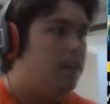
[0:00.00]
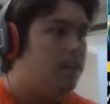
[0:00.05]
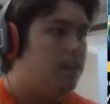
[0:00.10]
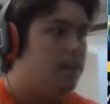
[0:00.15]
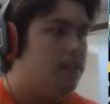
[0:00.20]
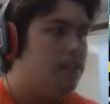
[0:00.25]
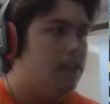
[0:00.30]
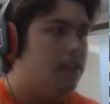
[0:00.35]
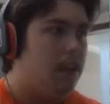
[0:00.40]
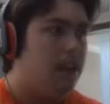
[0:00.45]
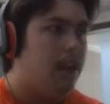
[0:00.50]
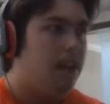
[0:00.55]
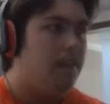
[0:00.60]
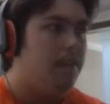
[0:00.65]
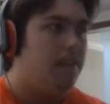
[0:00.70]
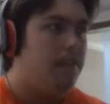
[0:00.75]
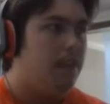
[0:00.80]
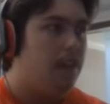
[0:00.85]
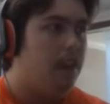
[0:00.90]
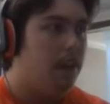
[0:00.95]
So yeah,
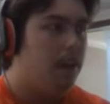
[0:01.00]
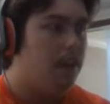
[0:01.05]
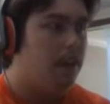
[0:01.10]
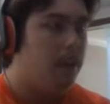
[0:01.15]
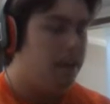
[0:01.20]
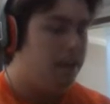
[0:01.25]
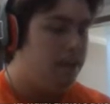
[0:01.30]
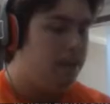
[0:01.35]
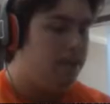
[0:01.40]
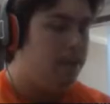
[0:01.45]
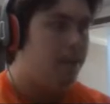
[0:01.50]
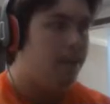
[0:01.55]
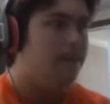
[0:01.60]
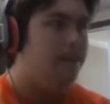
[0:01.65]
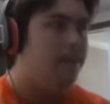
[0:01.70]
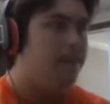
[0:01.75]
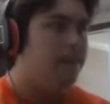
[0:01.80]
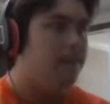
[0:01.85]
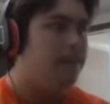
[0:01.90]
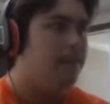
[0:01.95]
I'm going to go into it.
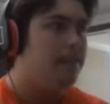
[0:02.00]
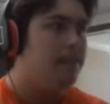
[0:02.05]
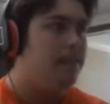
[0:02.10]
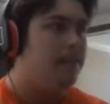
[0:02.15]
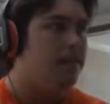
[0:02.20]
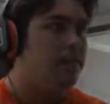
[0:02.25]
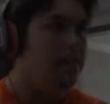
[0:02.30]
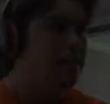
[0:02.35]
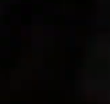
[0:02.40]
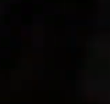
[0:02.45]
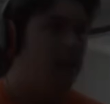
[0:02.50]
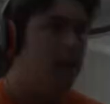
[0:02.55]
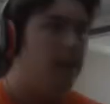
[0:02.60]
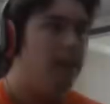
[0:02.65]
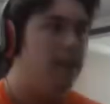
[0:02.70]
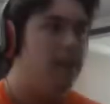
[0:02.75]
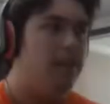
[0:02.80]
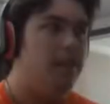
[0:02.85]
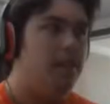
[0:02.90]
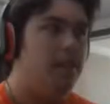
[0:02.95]

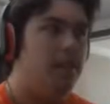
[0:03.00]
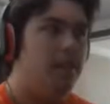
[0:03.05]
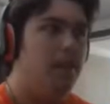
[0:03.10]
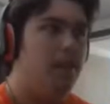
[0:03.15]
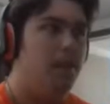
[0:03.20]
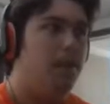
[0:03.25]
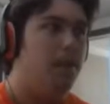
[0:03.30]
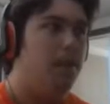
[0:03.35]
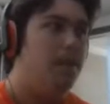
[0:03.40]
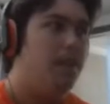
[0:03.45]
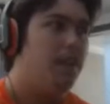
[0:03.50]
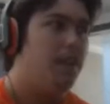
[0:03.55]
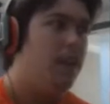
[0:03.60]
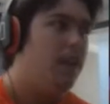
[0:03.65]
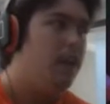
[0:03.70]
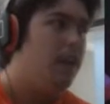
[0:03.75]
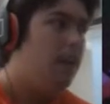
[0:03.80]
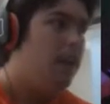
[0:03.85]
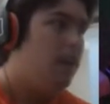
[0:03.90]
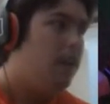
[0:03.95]
Alright, so
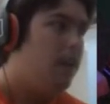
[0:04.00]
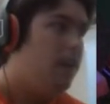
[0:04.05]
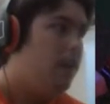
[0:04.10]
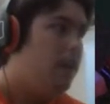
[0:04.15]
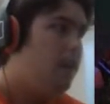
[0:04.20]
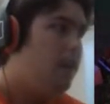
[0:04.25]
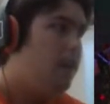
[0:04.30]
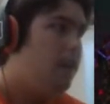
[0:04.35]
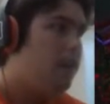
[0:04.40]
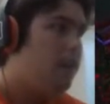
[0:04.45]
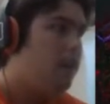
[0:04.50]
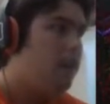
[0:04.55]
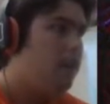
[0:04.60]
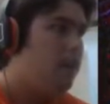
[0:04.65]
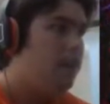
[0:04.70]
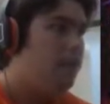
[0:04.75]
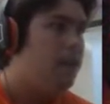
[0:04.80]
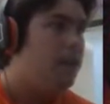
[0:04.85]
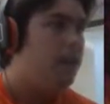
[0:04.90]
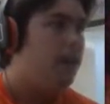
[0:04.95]

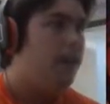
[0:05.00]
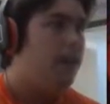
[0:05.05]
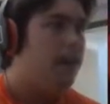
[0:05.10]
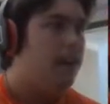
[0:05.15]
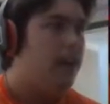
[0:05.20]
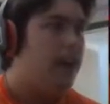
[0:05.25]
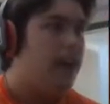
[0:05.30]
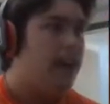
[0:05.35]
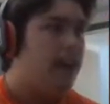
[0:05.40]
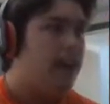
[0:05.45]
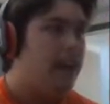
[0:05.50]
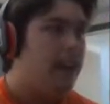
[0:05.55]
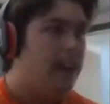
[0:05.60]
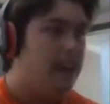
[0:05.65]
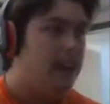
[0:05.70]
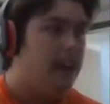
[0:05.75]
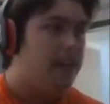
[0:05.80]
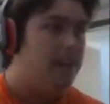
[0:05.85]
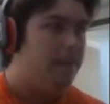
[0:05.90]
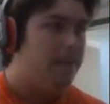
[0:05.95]
here we are at
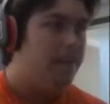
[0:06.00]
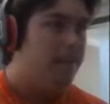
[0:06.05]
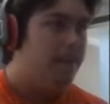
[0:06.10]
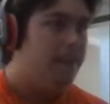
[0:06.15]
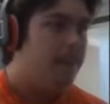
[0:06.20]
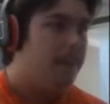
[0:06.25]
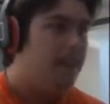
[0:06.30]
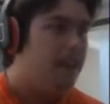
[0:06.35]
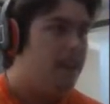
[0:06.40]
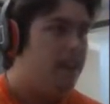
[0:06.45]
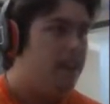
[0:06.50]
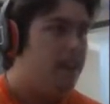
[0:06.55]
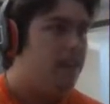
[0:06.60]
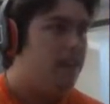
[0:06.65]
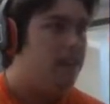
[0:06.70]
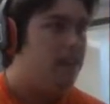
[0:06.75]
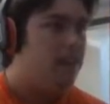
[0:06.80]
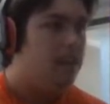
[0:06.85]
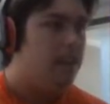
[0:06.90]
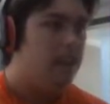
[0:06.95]
camp.
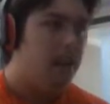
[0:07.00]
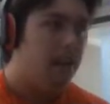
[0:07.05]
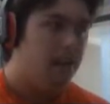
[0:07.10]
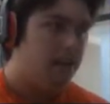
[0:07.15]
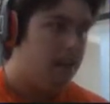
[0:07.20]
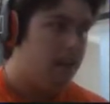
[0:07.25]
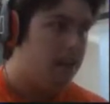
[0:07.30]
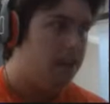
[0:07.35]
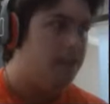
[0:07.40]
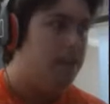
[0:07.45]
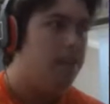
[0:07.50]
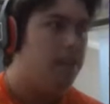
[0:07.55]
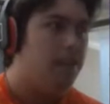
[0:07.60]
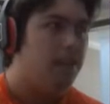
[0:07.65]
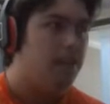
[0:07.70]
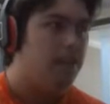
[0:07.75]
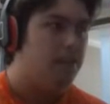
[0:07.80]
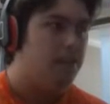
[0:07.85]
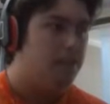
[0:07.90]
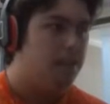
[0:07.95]
I'm currently
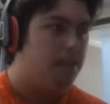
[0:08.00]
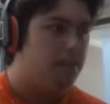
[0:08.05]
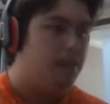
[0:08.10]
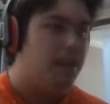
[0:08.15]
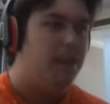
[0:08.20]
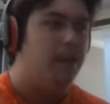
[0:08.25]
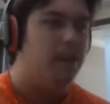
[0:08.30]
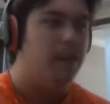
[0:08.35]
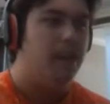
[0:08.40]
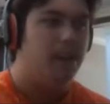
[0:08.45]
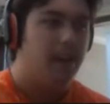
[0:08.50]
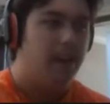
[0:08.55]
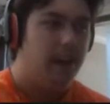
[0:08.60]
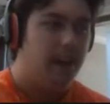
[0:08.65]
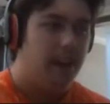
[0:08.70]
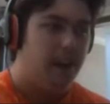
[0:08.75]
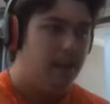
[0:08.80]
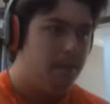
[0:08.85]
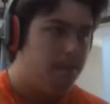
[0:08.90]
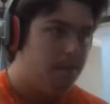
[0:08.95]
using speedrun
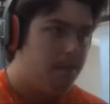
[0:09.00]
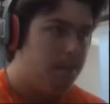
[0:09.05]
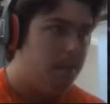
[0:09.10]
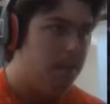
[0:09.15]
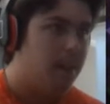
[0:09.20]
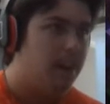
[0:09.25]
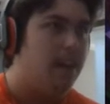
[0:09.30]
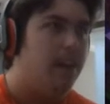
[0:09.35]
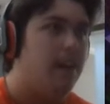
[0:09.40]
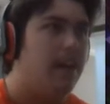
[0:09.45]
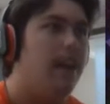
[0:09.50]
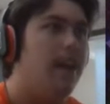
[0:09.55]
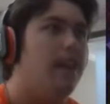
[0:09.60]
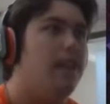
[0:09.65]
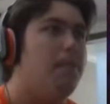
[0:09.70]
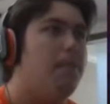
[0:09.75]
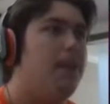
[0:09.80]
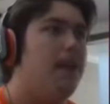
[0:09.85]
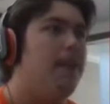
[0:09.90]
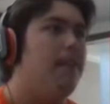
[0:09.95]
gear. I'll get into that in
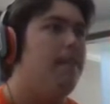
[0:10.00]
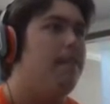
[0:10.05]
a minute.